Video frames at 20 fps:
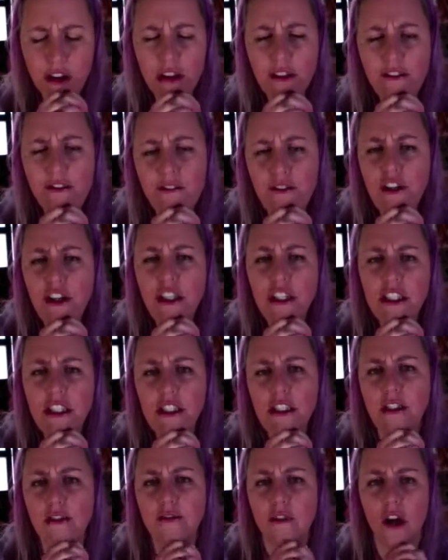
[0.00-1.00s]

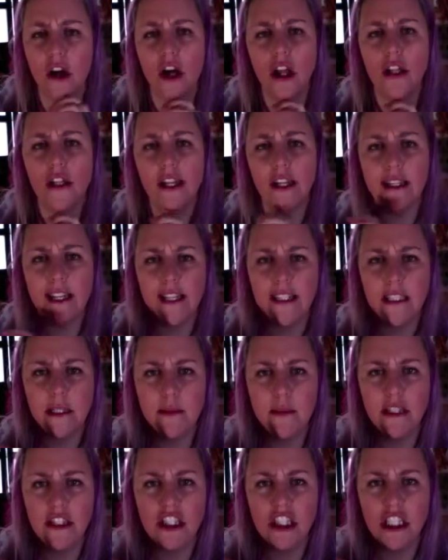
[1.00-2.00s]
First of all, I'd like to
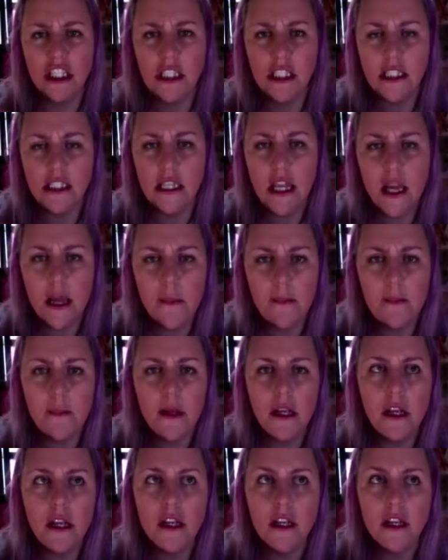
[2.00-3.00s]
mention some